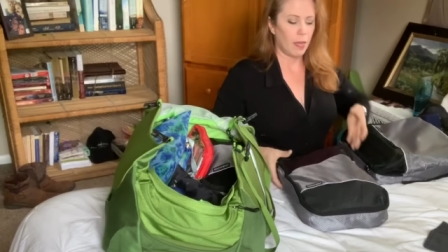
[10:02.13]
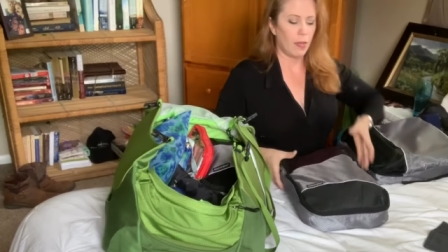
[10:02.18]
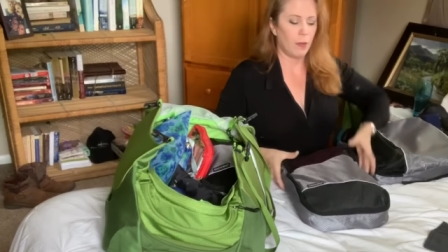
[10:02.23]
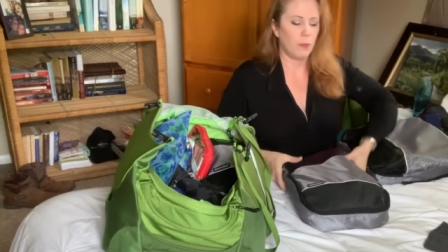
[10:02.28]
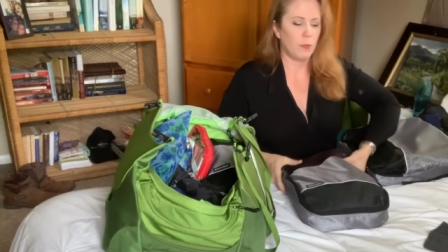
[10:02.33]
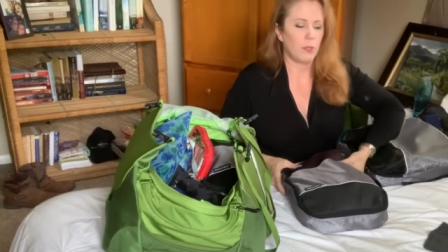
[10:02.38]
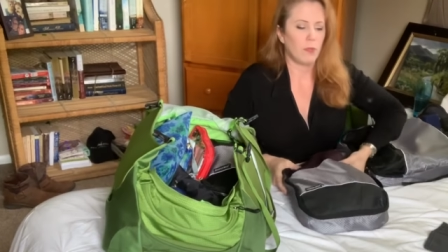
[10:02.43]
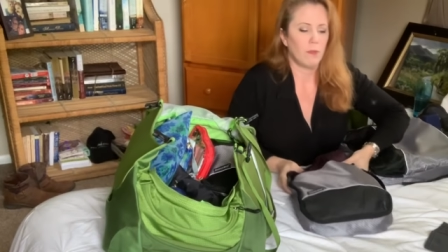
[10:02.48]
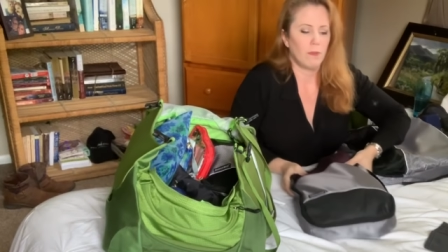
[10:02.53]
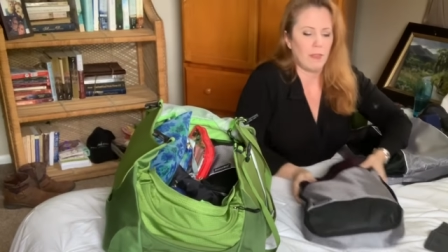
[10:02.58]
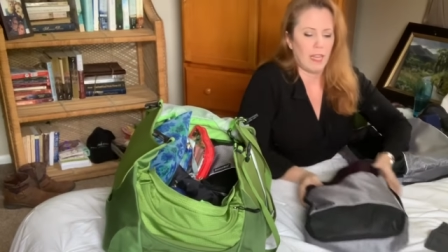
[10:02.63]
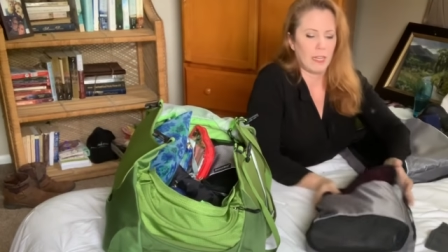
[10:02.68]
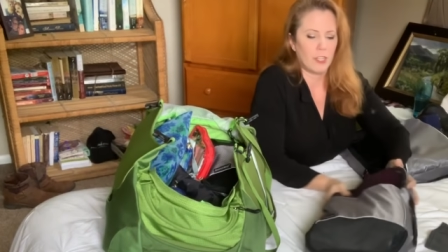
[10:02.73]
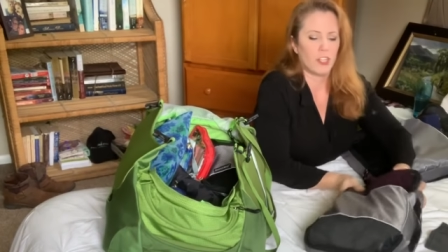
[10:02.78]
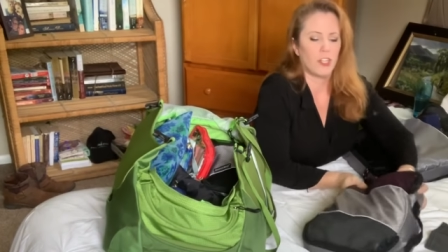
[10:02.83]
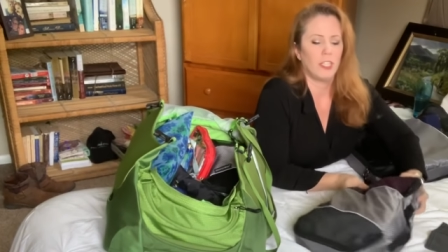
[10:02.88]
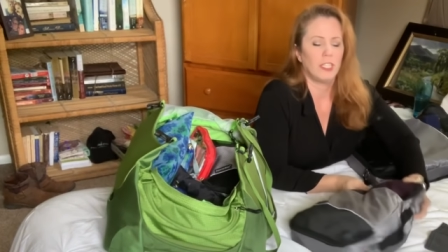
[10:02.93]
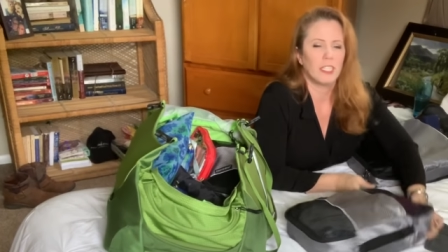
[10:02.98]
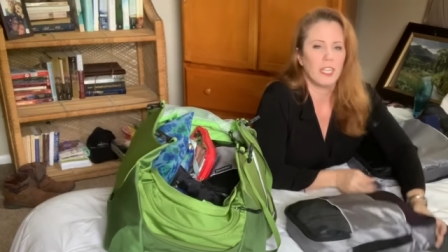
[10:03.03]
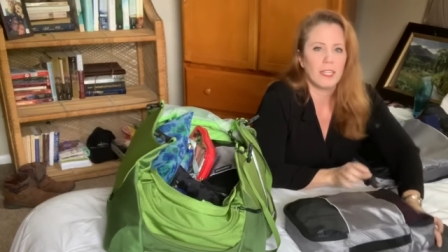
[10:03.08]
I will
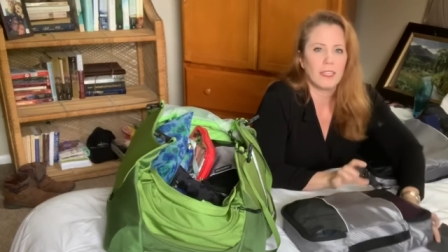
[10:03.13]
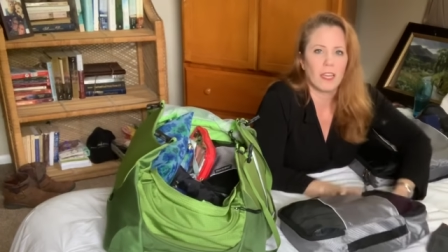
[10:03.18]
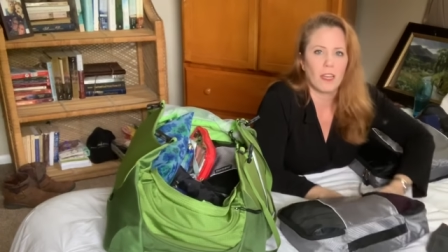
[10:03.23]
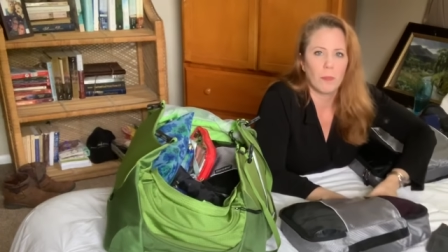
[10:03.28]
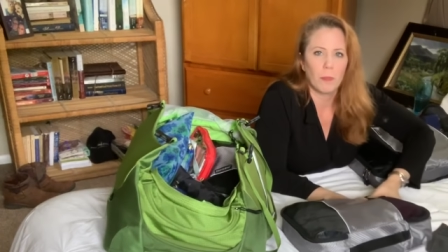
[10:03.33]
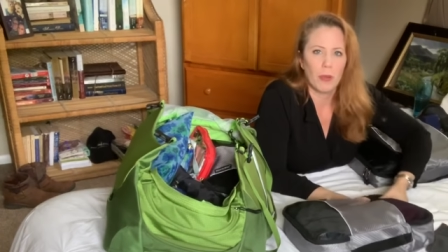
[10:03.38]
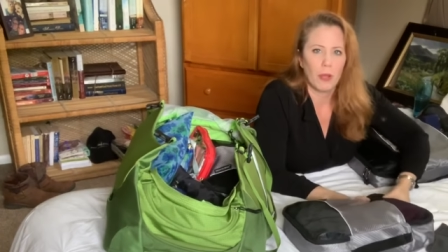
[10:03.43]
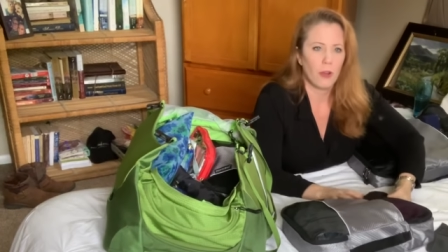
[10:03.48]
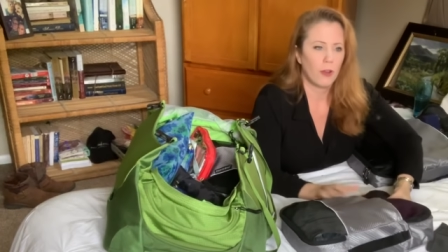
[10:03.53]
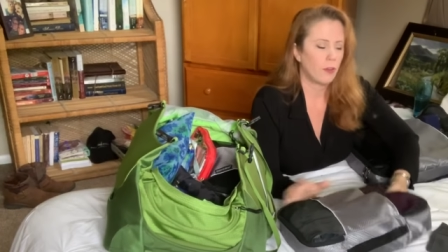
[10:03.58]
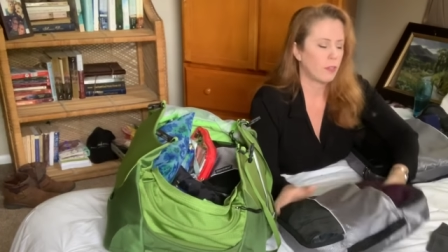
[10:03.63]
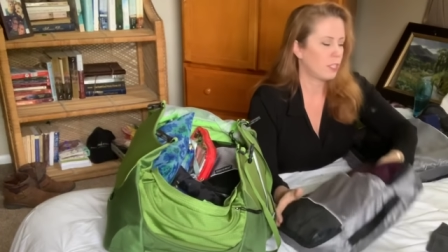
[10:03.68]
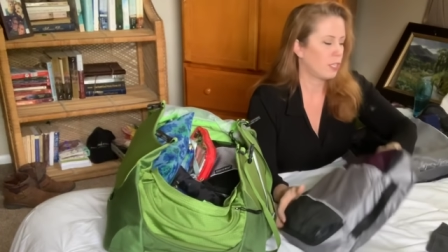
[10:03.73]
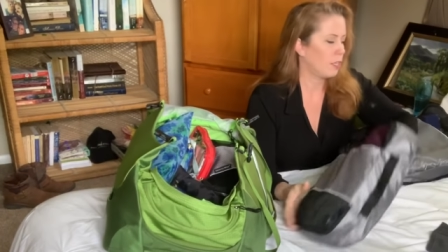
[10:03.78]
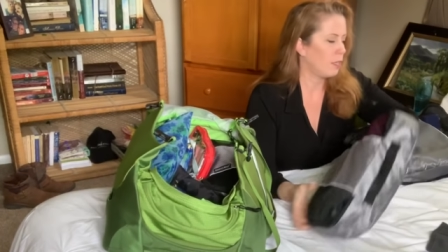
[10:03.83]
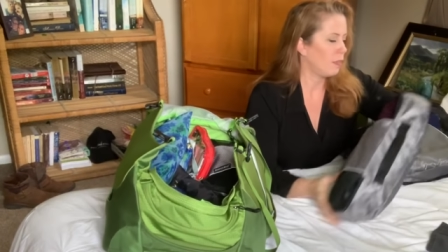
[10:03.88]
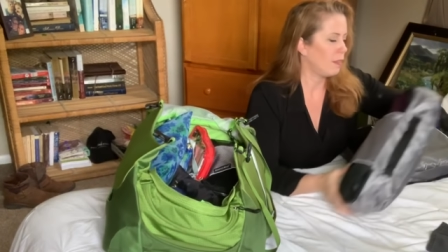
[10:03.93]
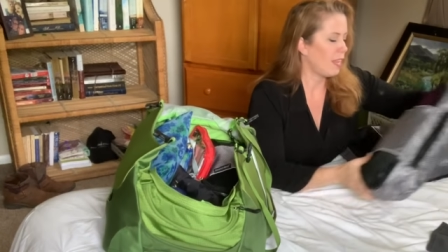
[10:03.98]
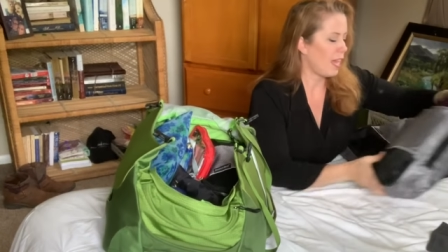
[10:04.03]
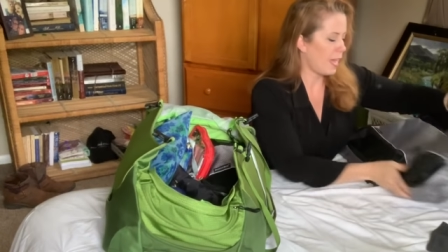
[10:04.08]
actually take that
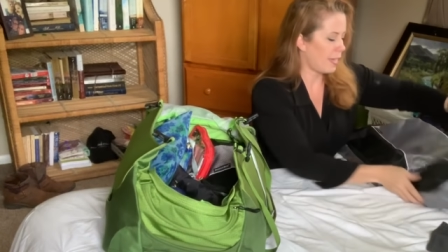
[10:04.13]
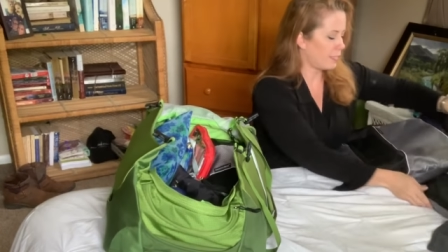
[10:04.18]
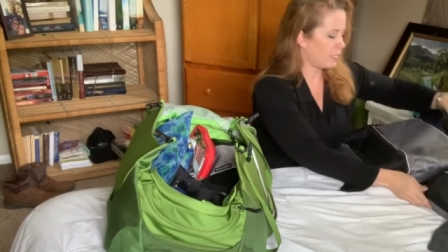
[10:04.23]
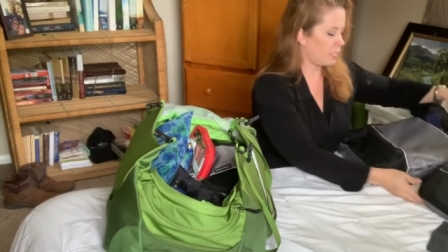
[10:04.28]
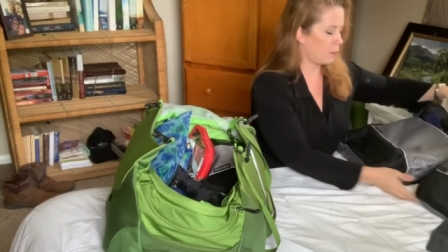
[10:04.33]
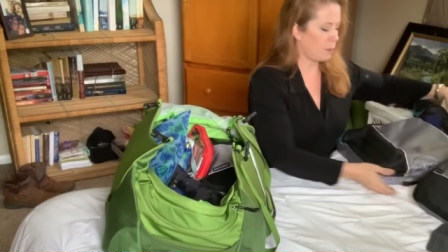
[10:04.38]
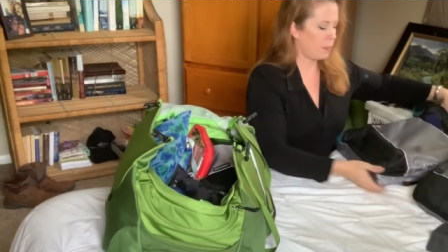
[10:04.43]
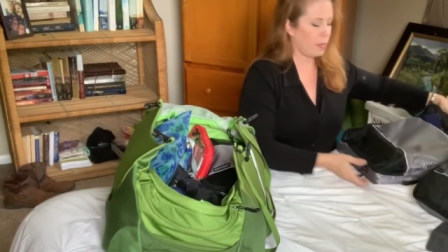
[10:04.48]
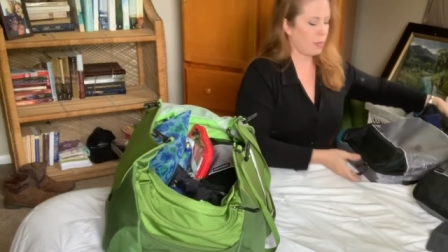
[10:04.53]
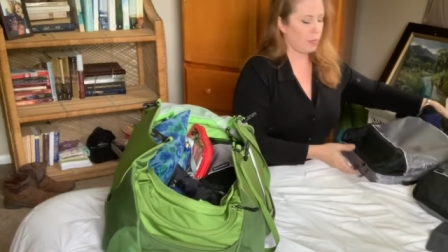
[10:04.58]
apart last,